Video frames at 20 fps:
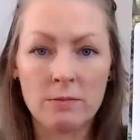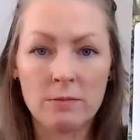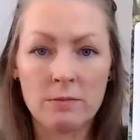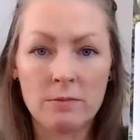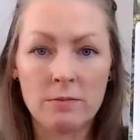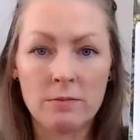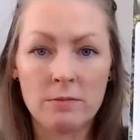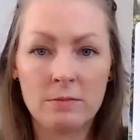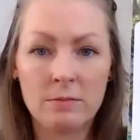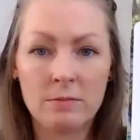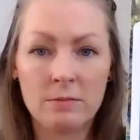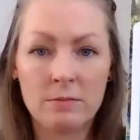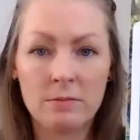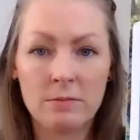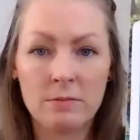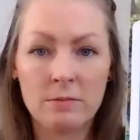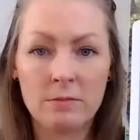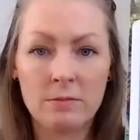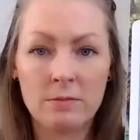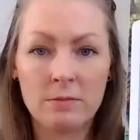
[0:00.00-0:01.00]

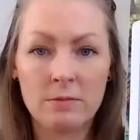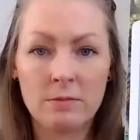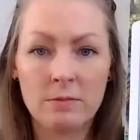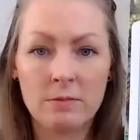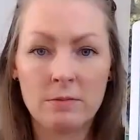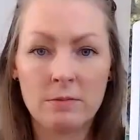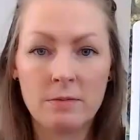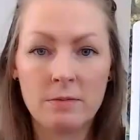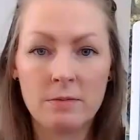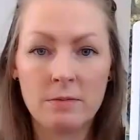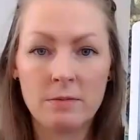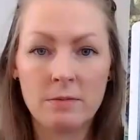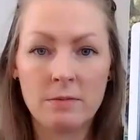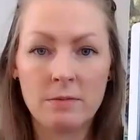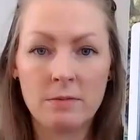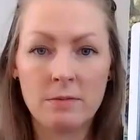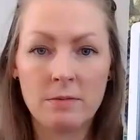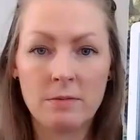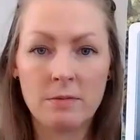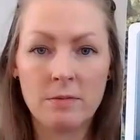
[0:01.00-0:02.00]

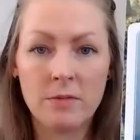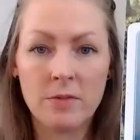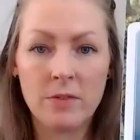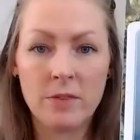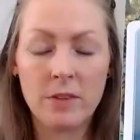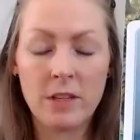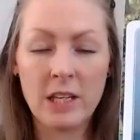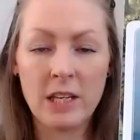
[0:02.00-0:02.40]
Nothing is said.